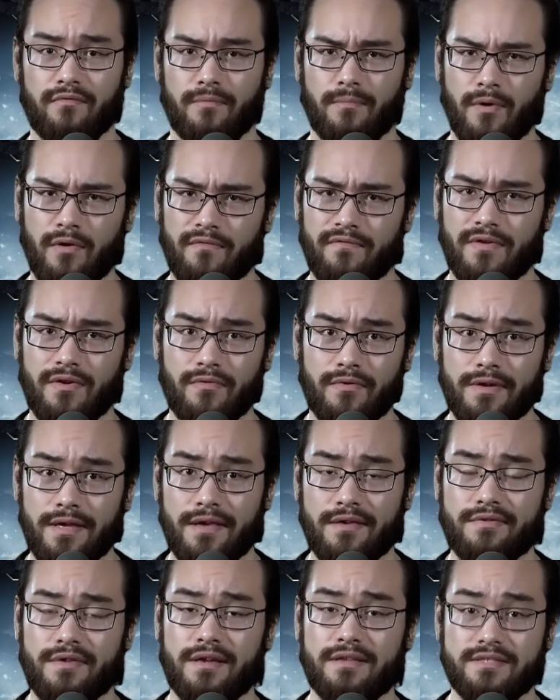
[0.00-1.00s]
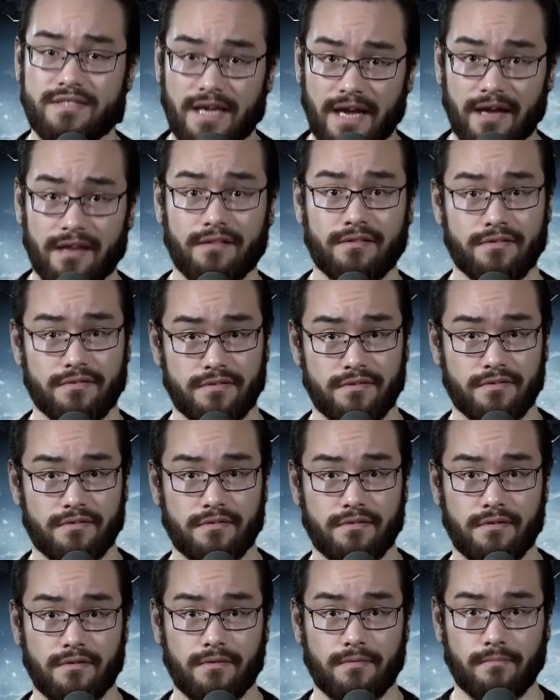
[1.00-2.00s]
remote viewing is a talent
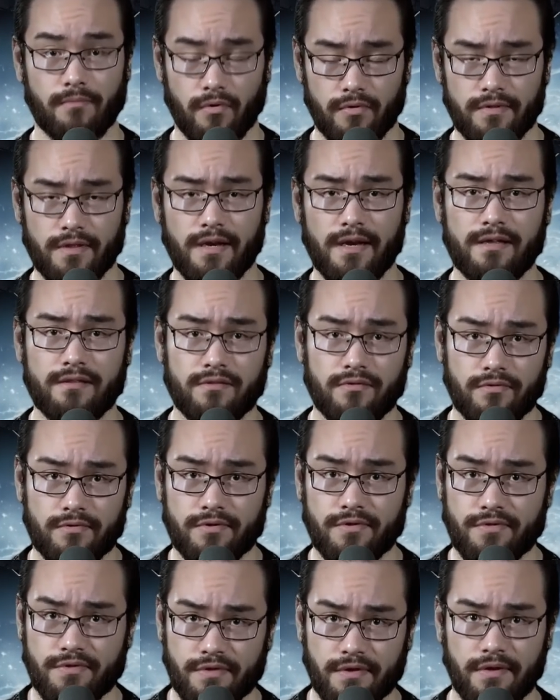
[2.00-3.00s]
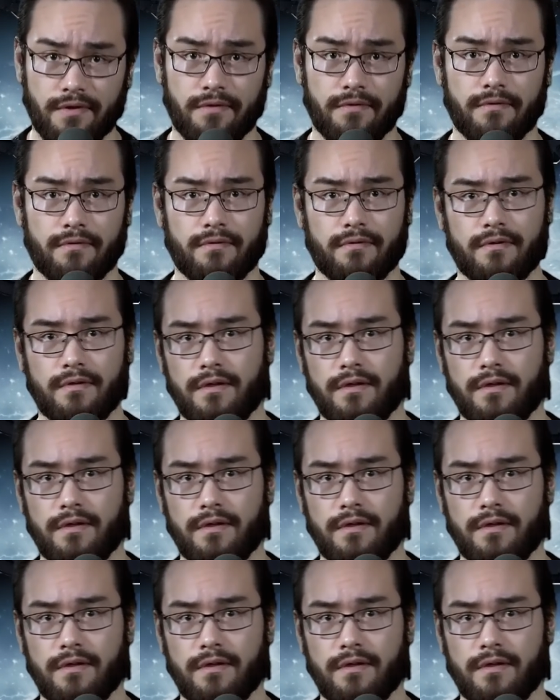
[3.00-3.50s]
more than a learned skill.